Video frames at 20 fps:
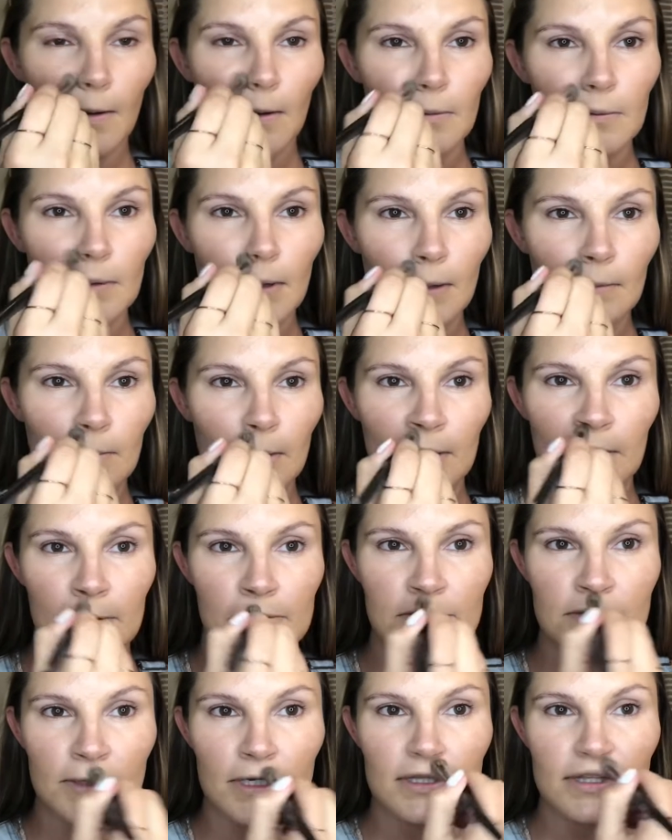around my
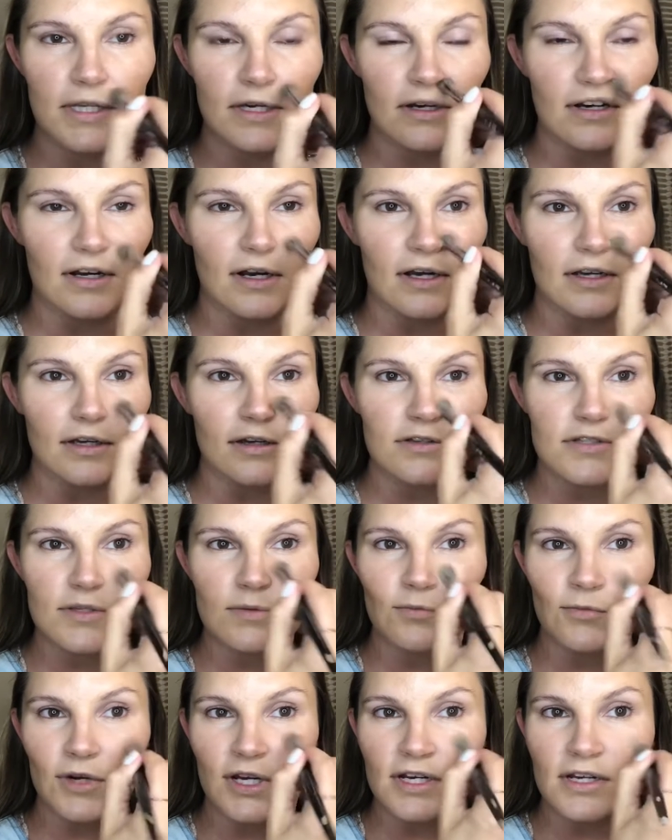nose right there. I get
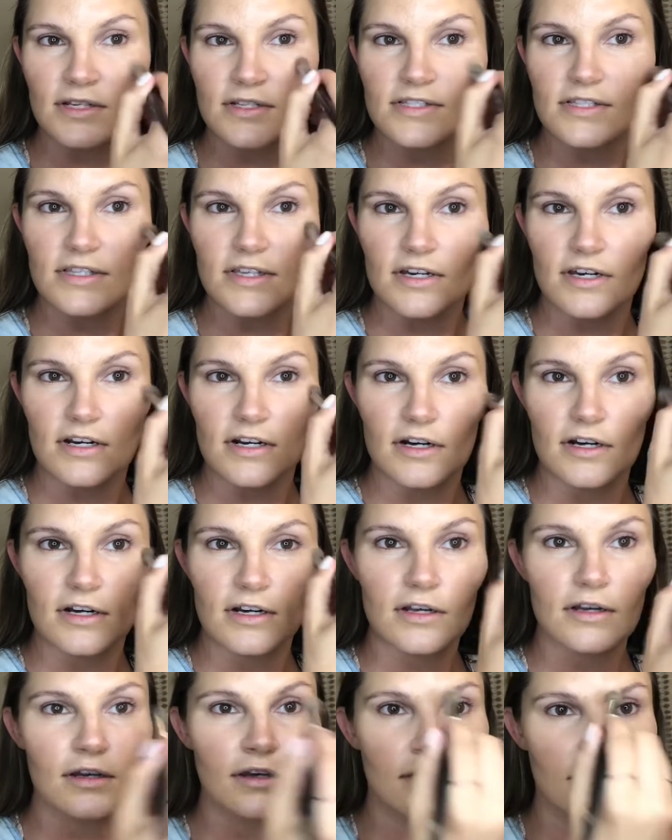some redness there,